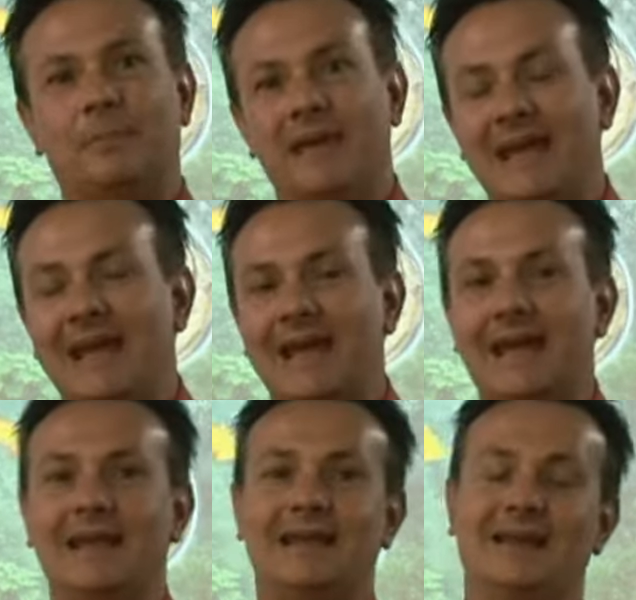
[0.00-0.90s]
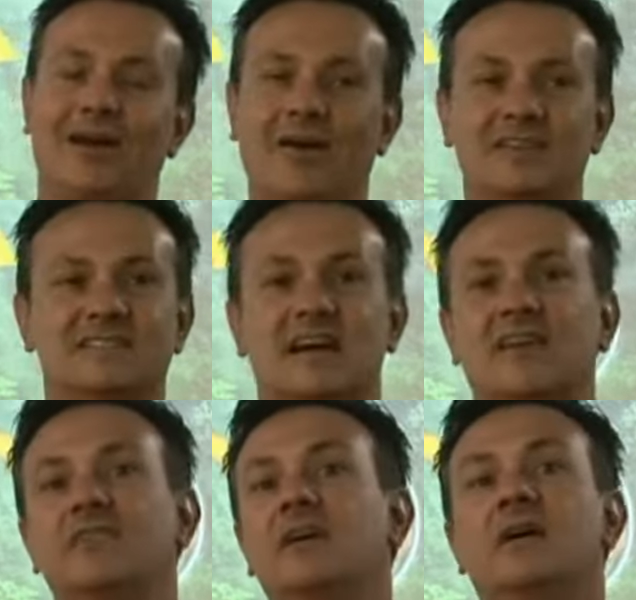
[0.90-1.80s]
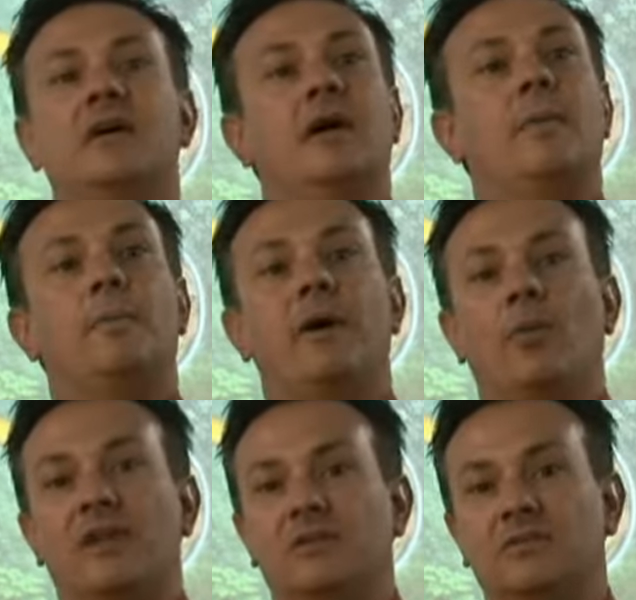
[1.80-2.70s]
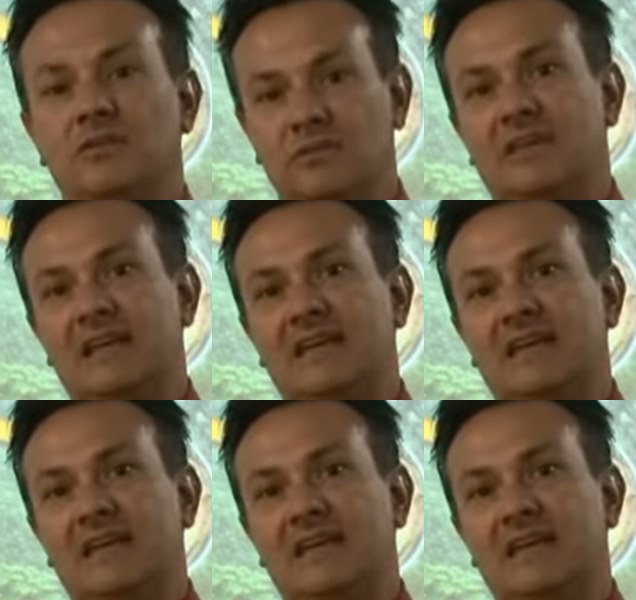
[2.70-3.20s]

pen and all this stuff. But when they